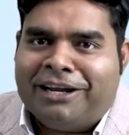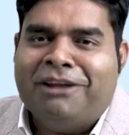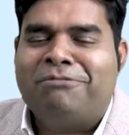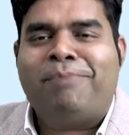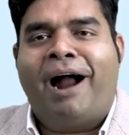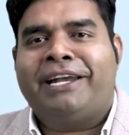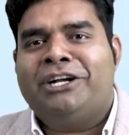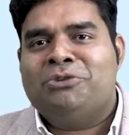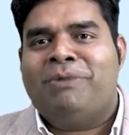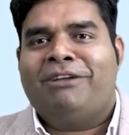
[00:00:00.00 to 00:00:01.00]
give party
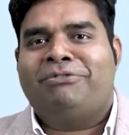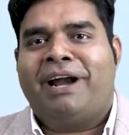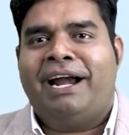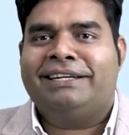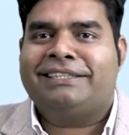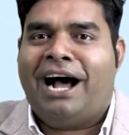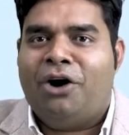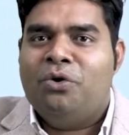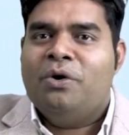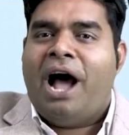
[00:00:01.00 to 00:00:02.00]
to my friends,
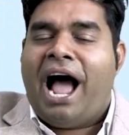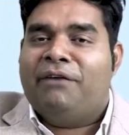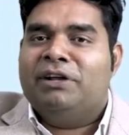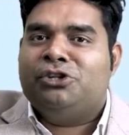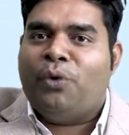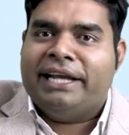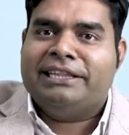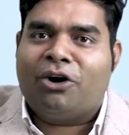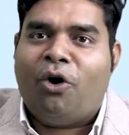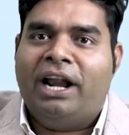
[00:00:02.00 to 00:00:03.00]
how I will join
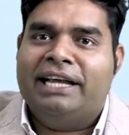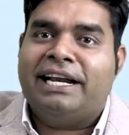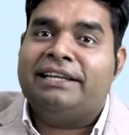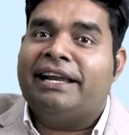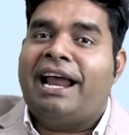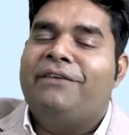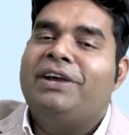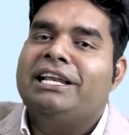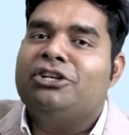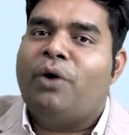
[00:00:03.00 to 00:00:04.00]
the college and then I
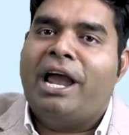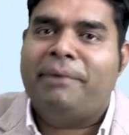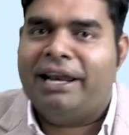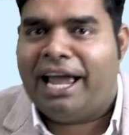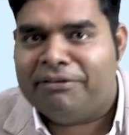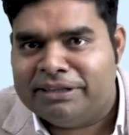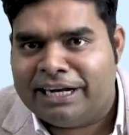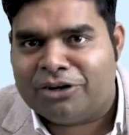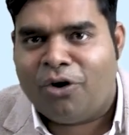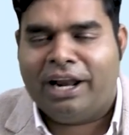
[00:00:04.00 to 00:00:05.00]
will enjoy my life in
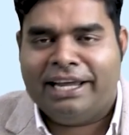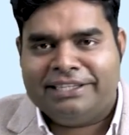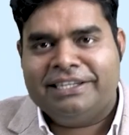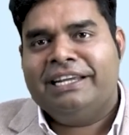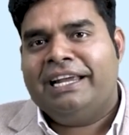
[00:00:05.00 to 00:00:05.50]
that college.